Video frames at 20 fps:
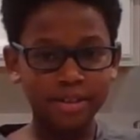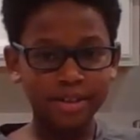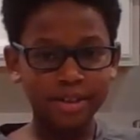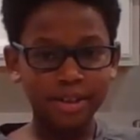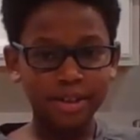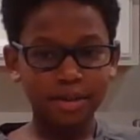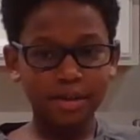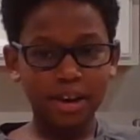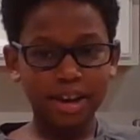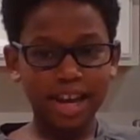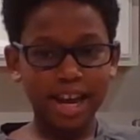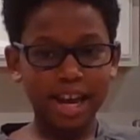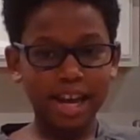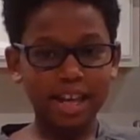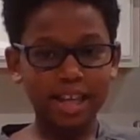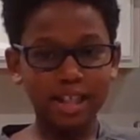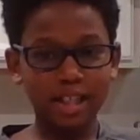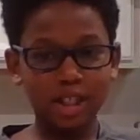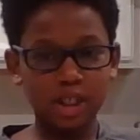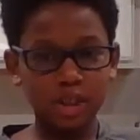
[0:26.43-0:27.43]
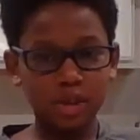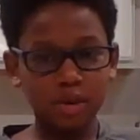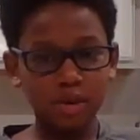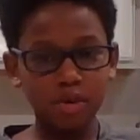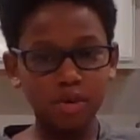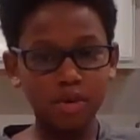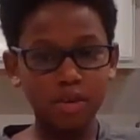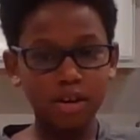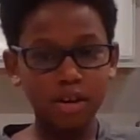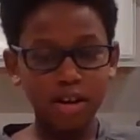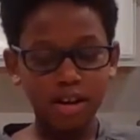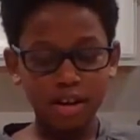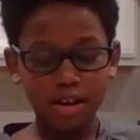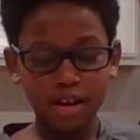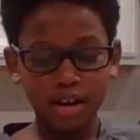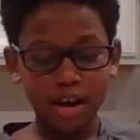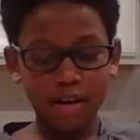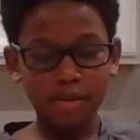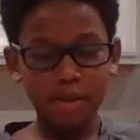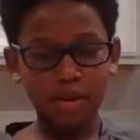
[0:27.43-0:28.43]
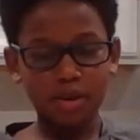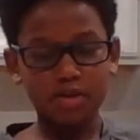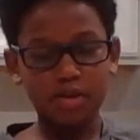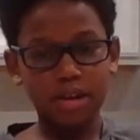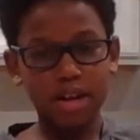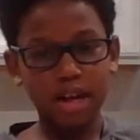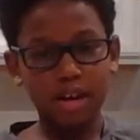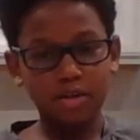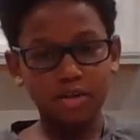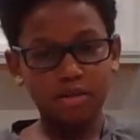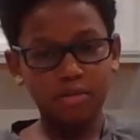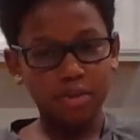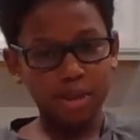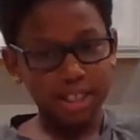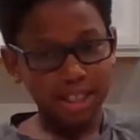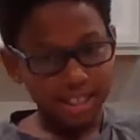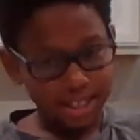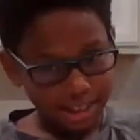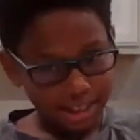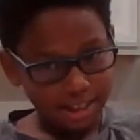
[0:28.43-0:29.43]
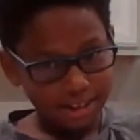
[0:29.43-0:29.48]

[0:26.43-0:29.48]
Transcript: so I can't get sued of the creator of pizza.